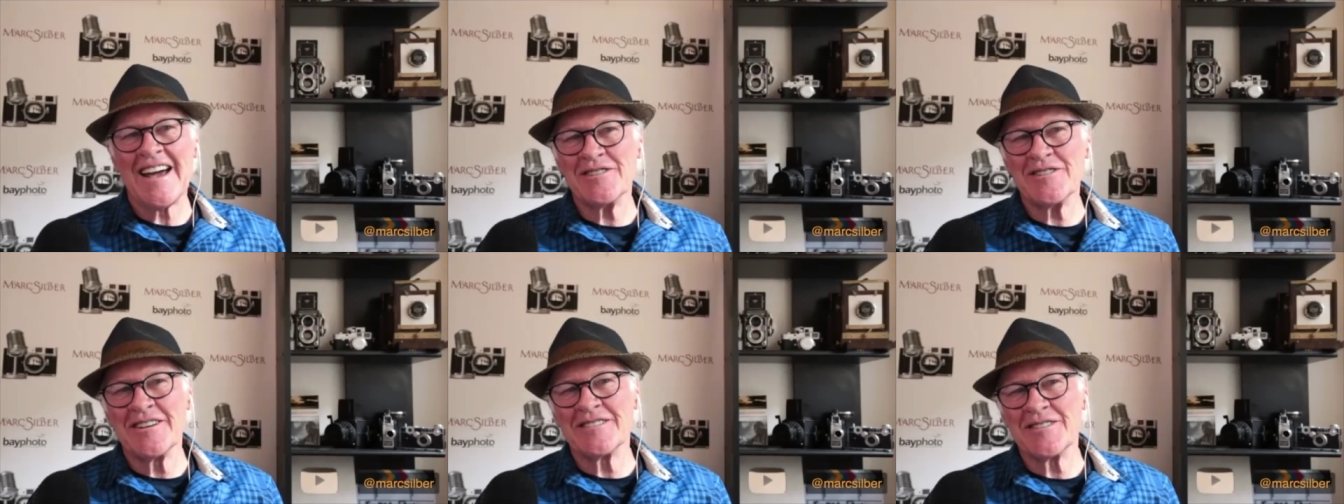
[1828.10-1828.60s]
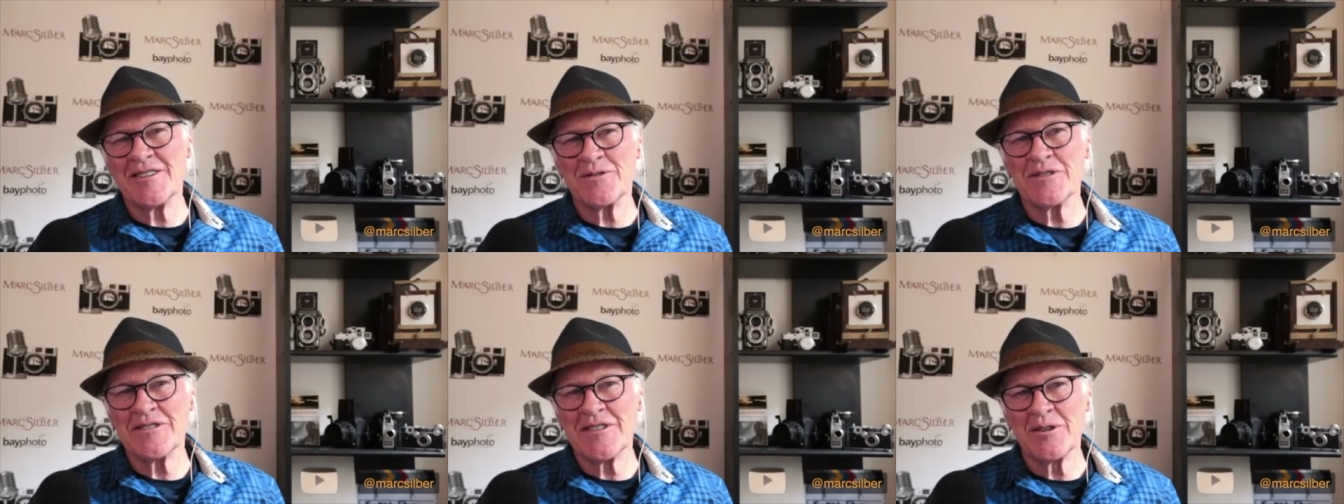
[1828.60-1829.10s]
Actually, it's
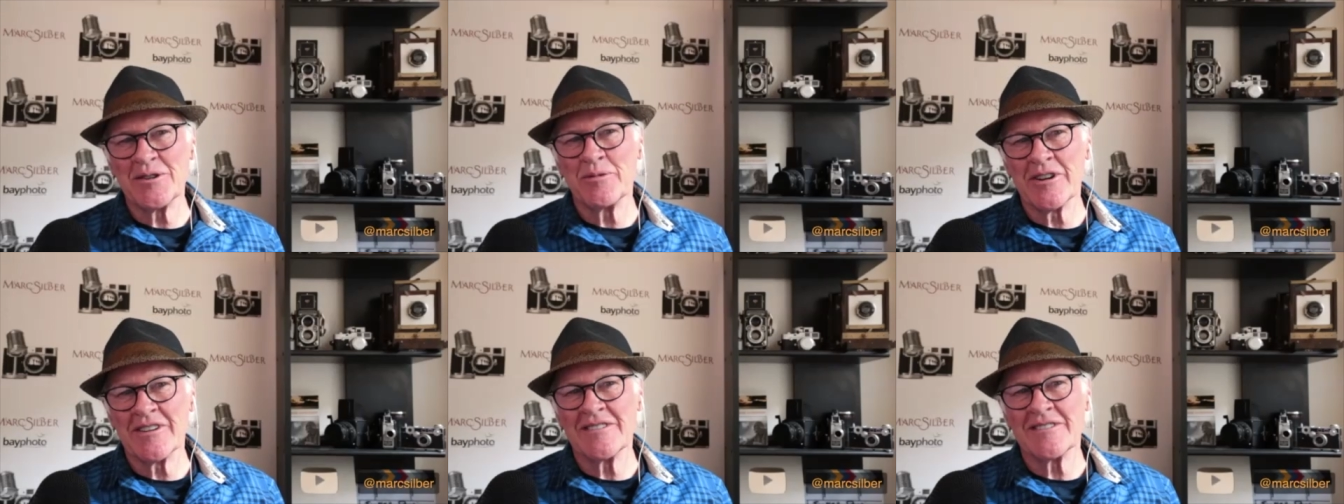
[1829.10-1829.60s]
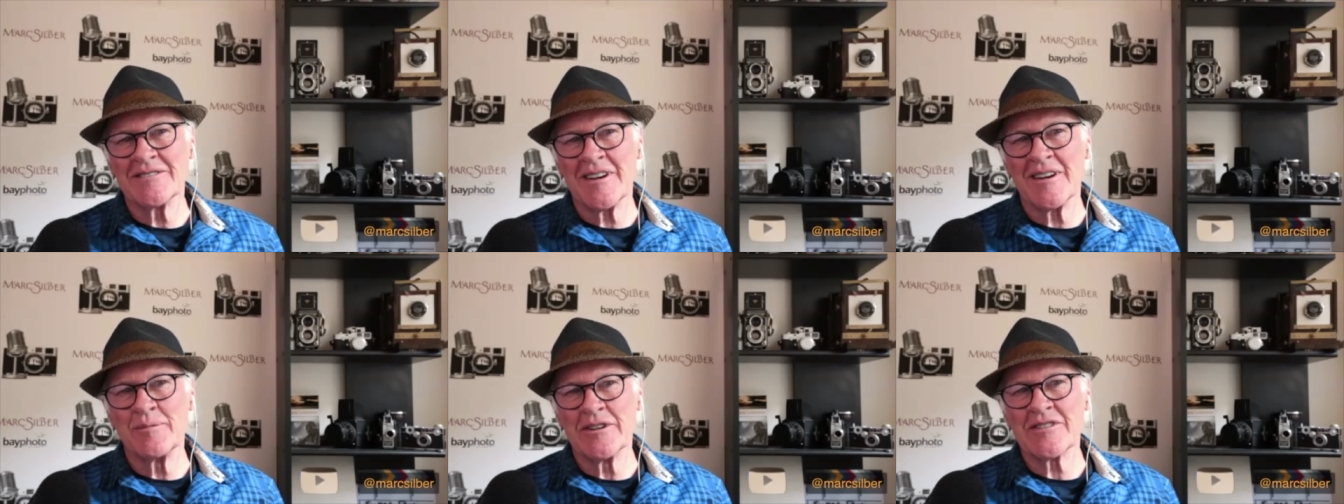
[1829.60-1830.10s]
interesting you're bringing this
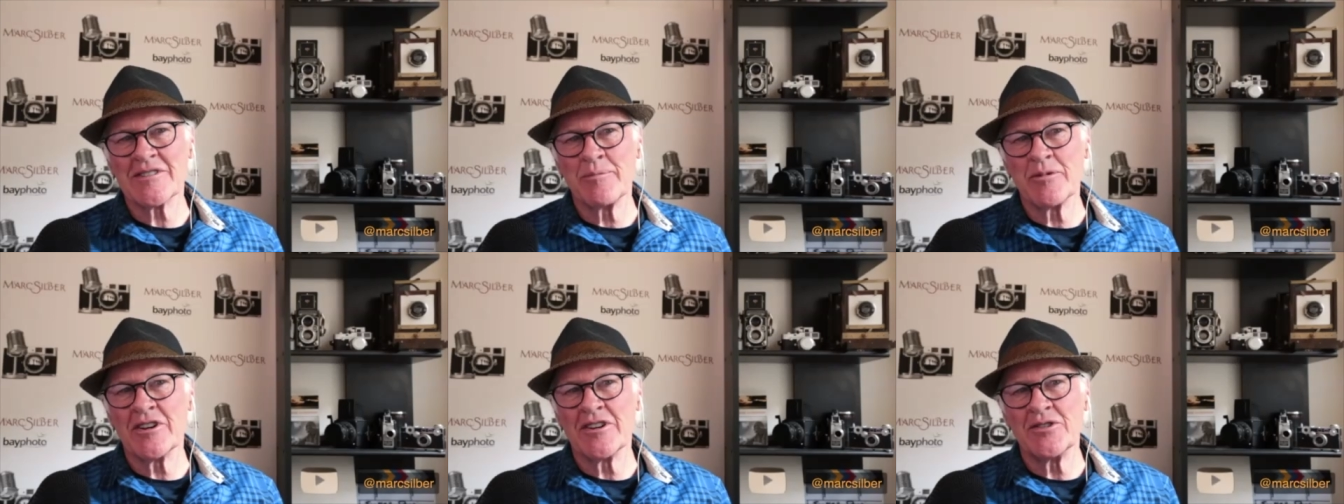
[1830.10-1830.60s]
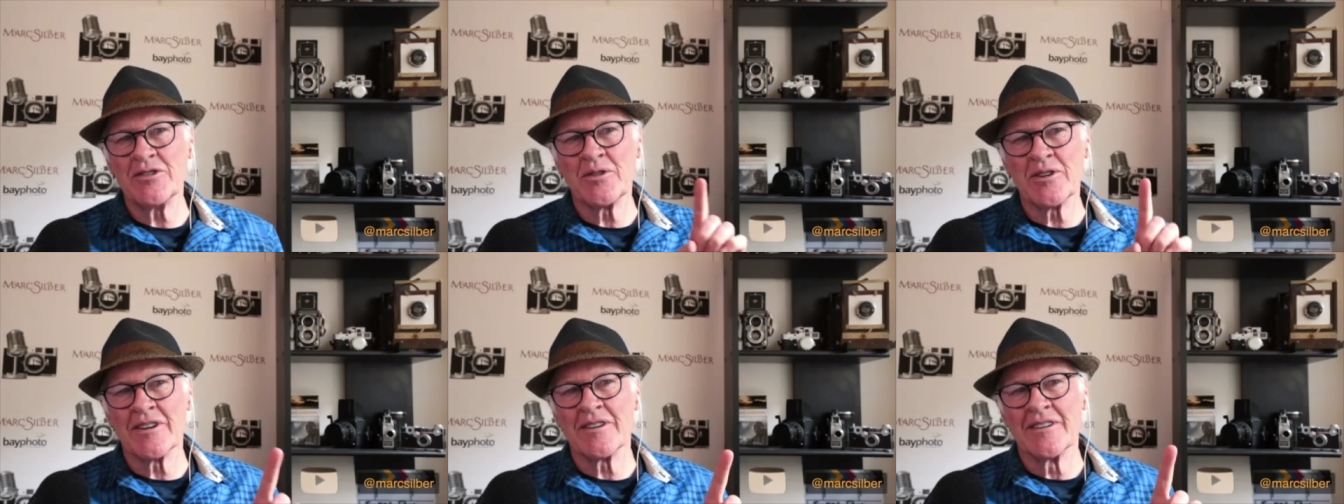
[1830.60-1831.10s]
up because I'm going to
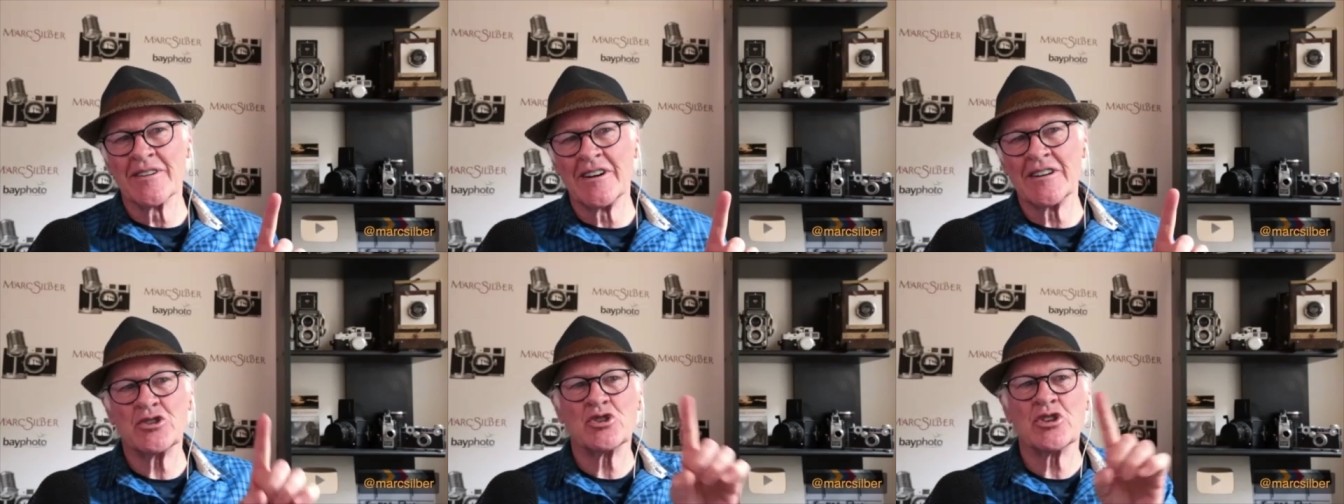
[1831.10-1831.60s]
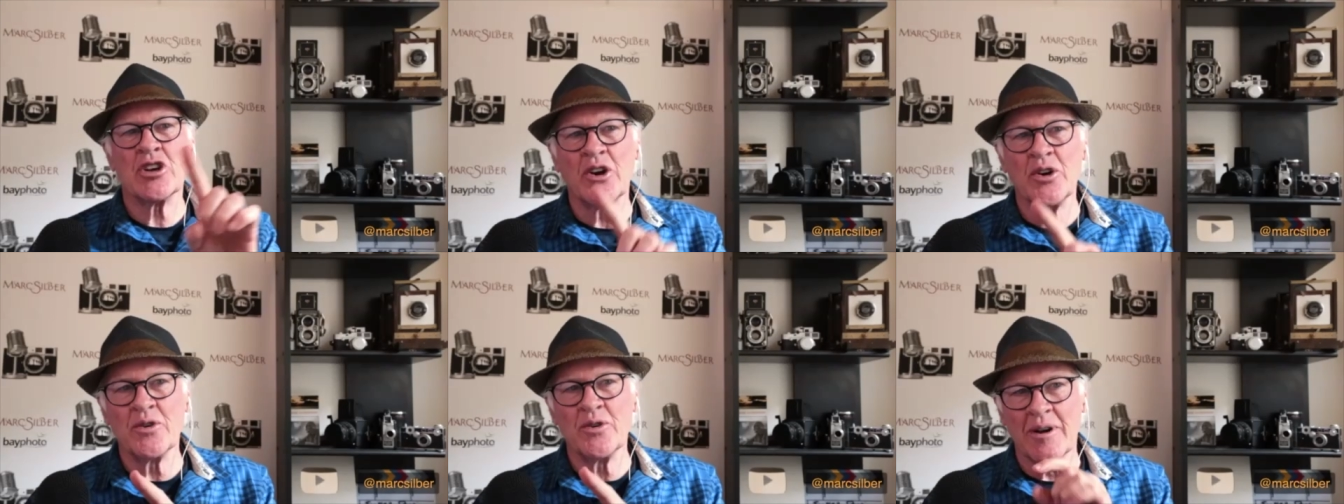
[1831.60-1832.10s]
do a, a
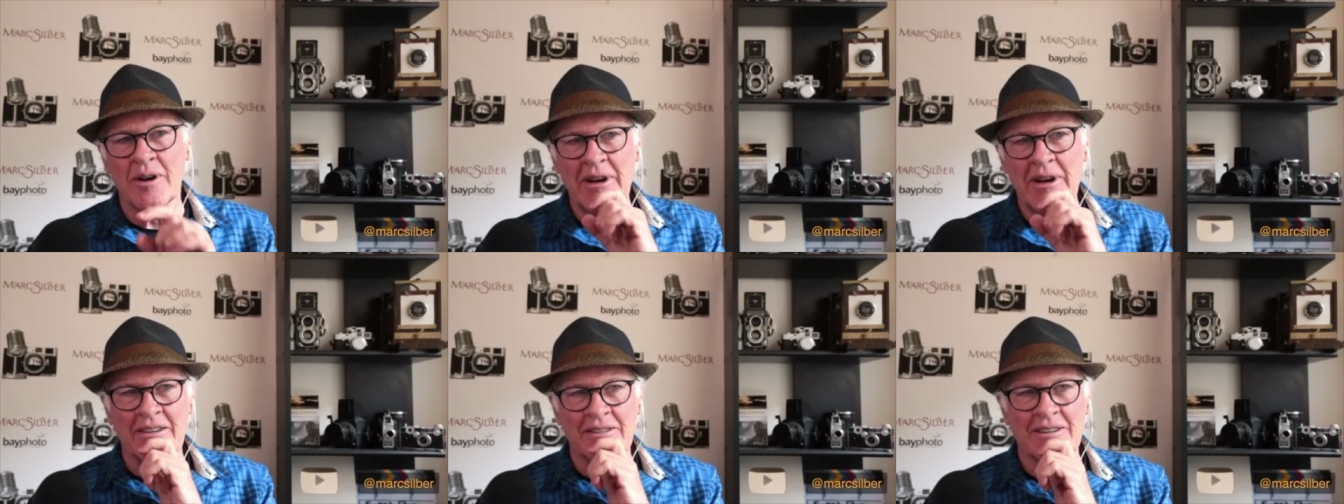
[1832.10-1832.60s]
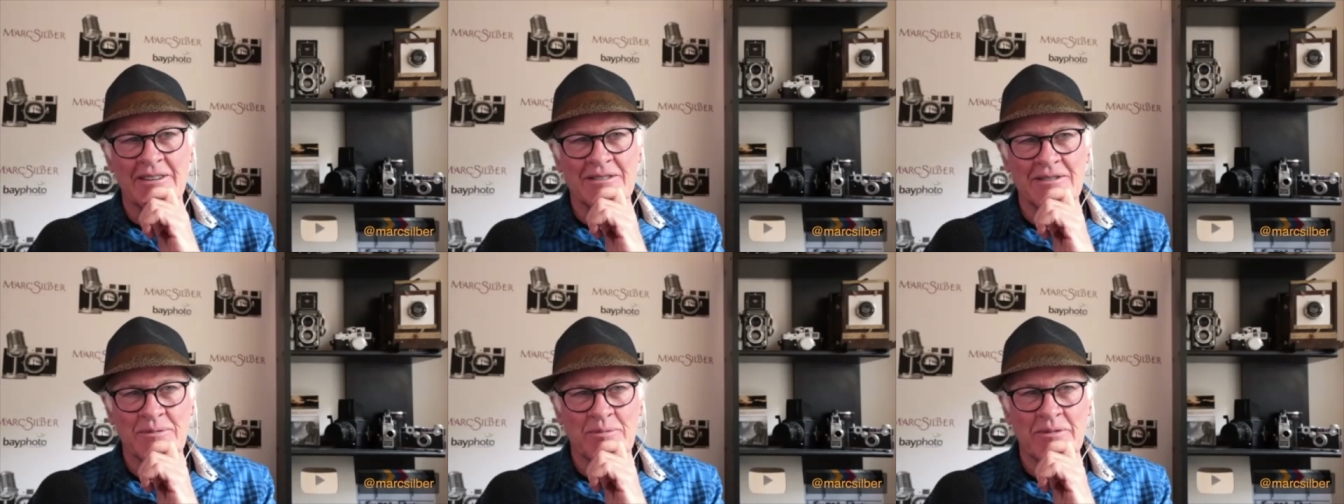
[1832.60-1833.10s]
show about
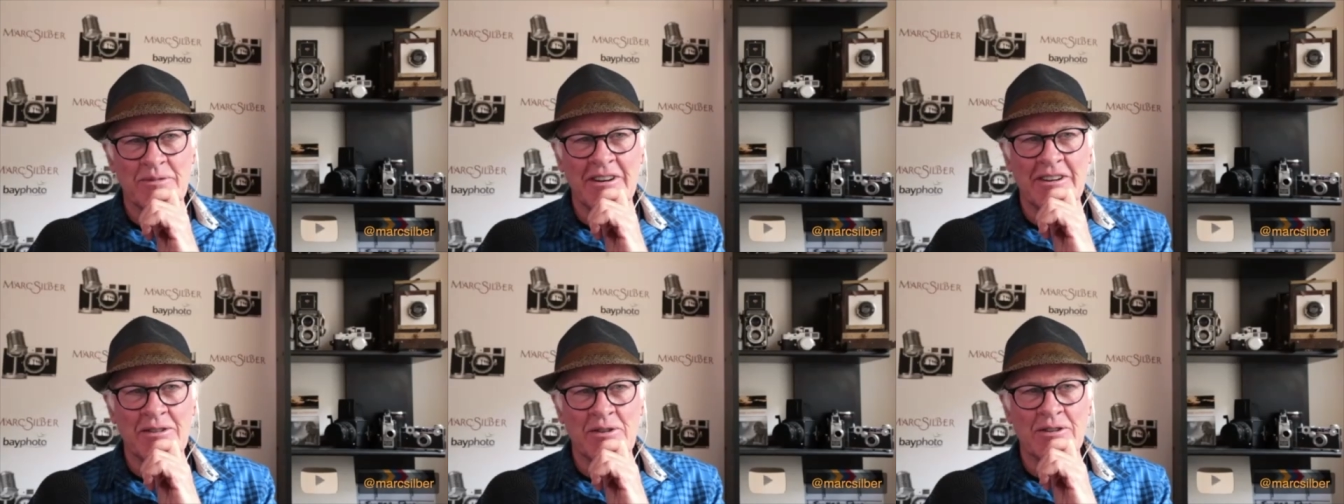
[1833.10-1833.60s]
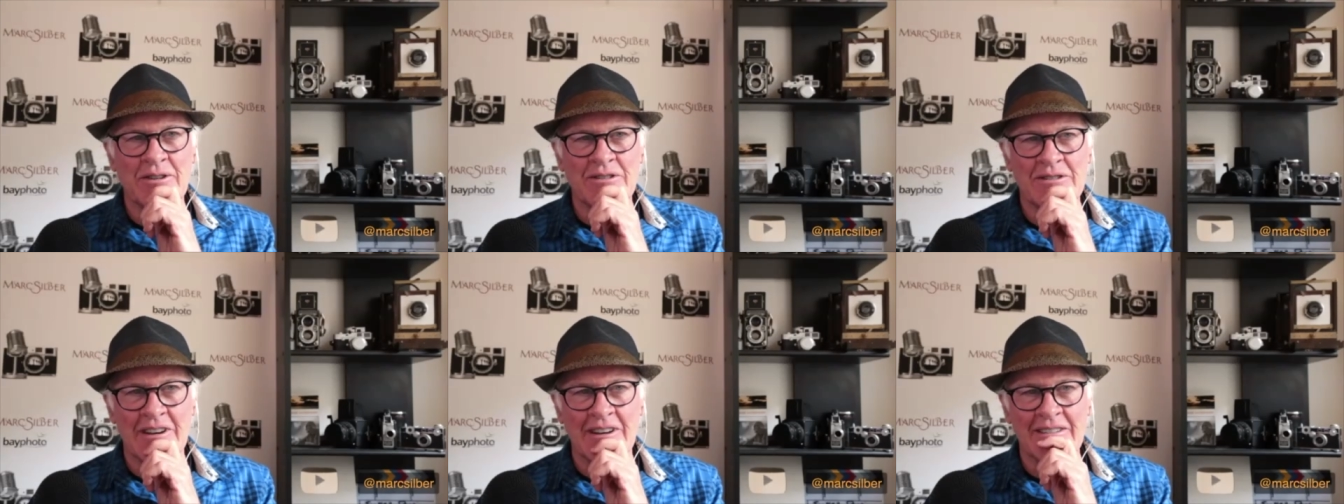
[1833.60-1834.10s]
this on
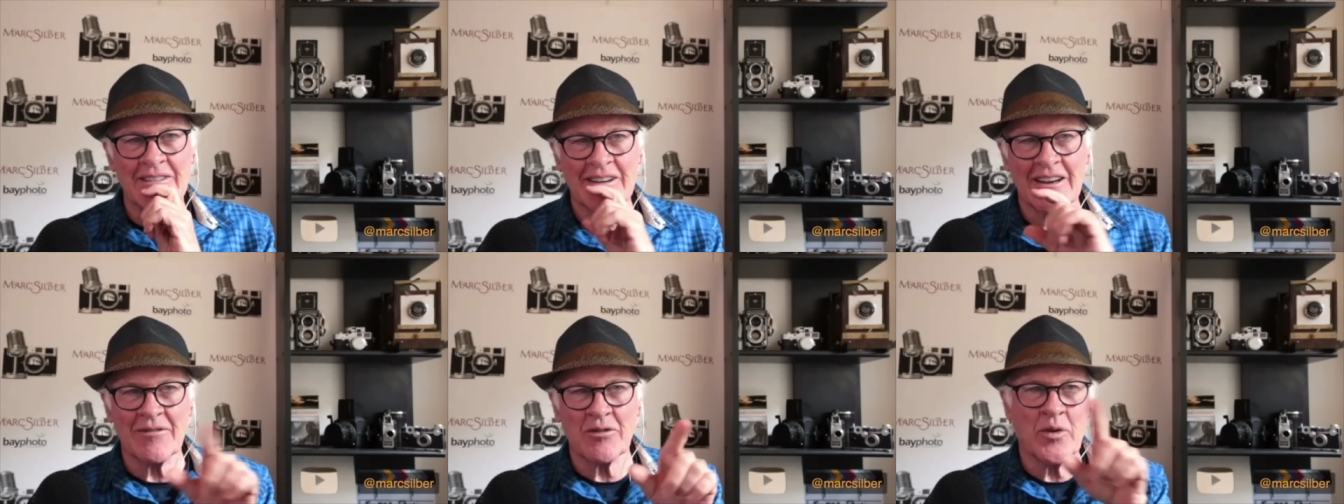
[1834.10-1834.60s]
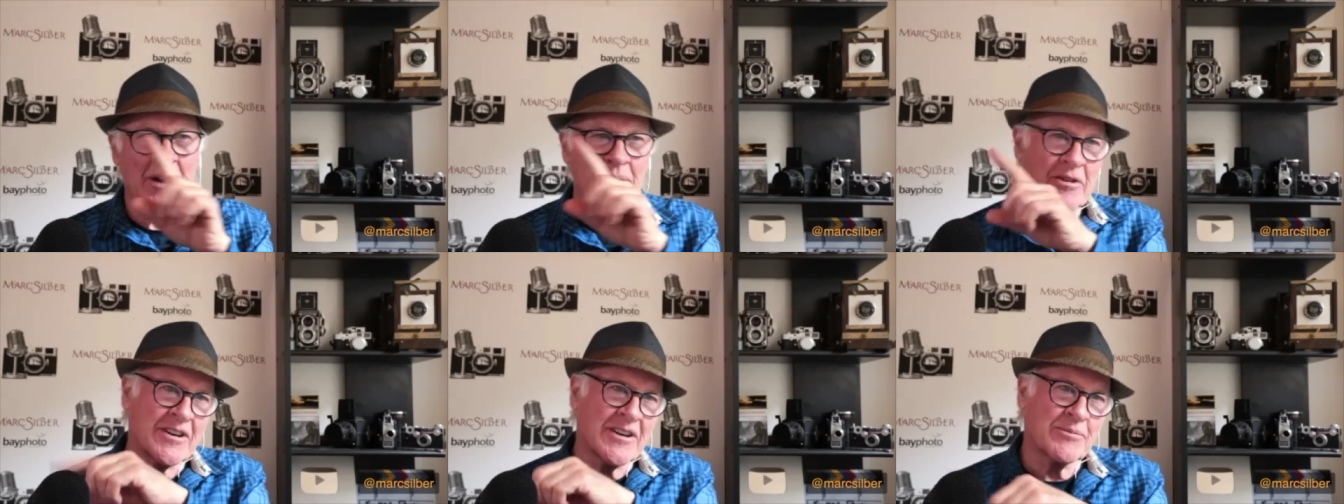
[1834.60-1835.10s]
Thursday. I have a
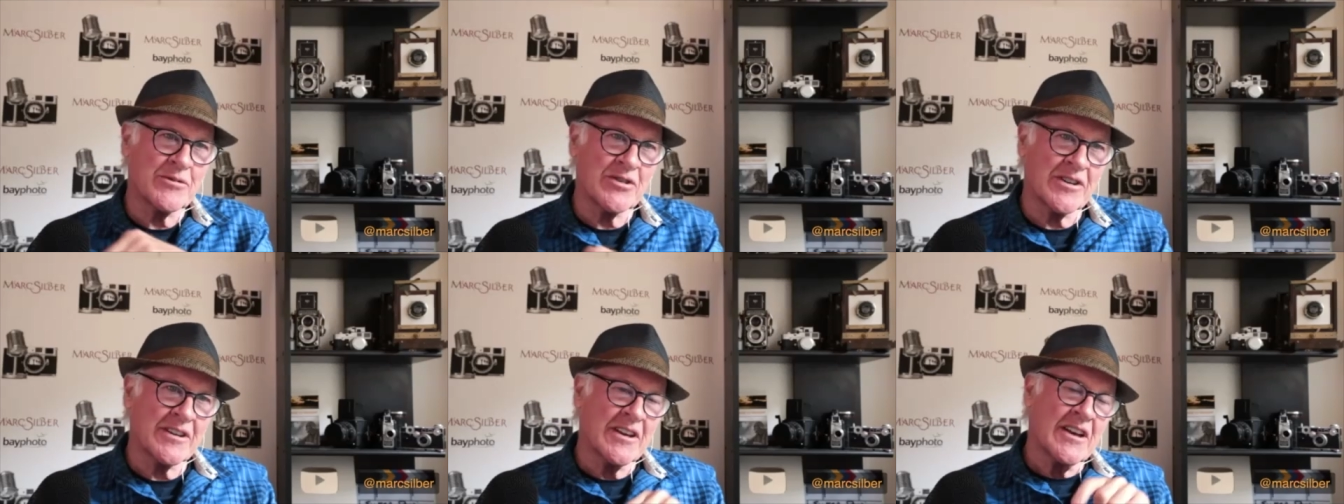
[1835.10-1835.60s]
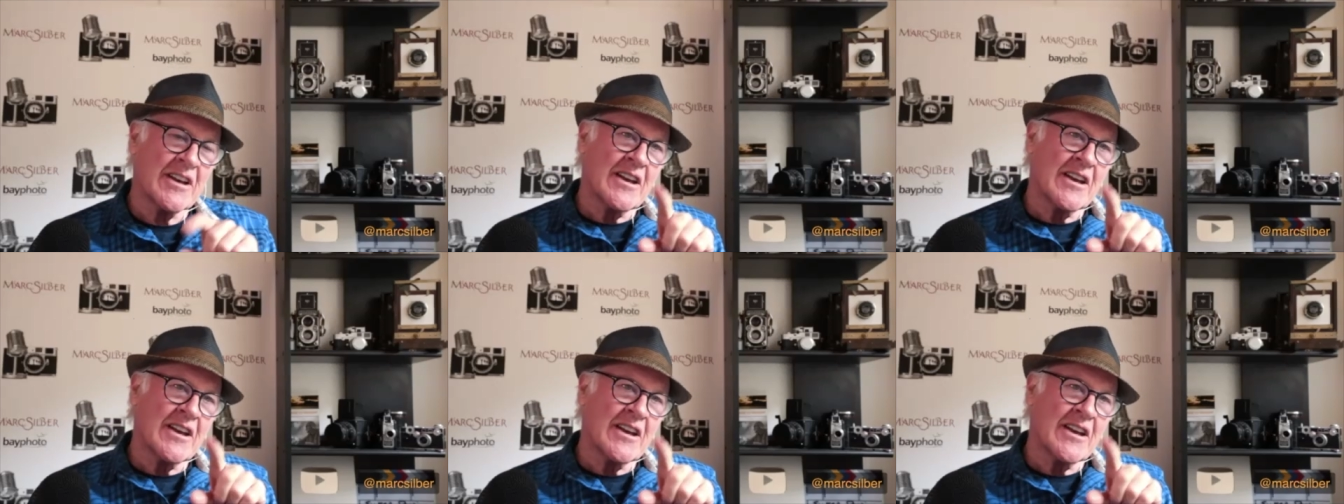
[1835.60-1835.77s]
webinar I'm doing.